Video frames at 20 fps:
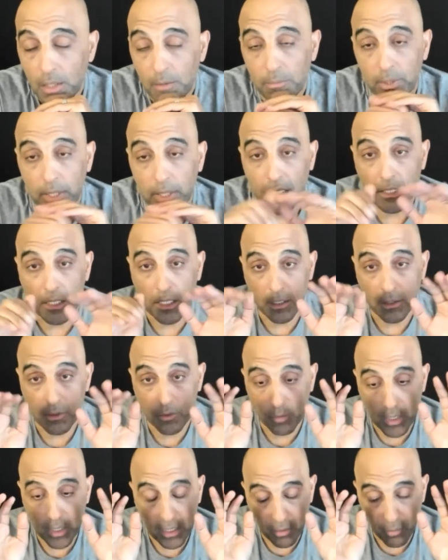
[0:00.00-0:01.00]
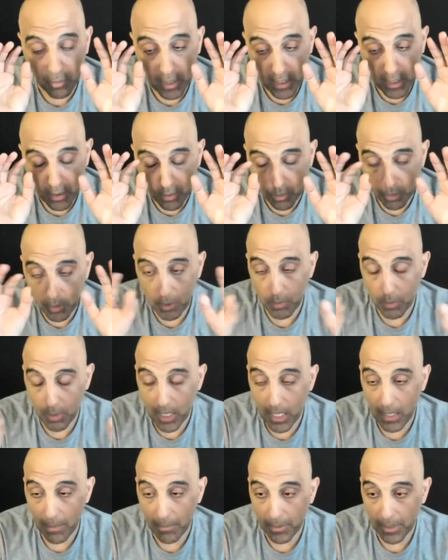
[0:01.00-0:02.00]
But you know, we we grew
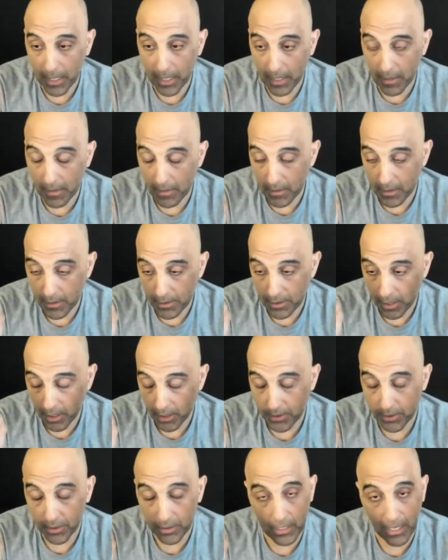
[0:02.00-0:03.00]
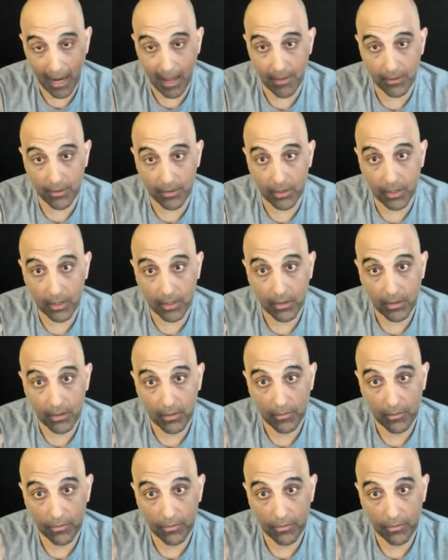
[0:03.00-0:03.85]
up in this hunter gatherer,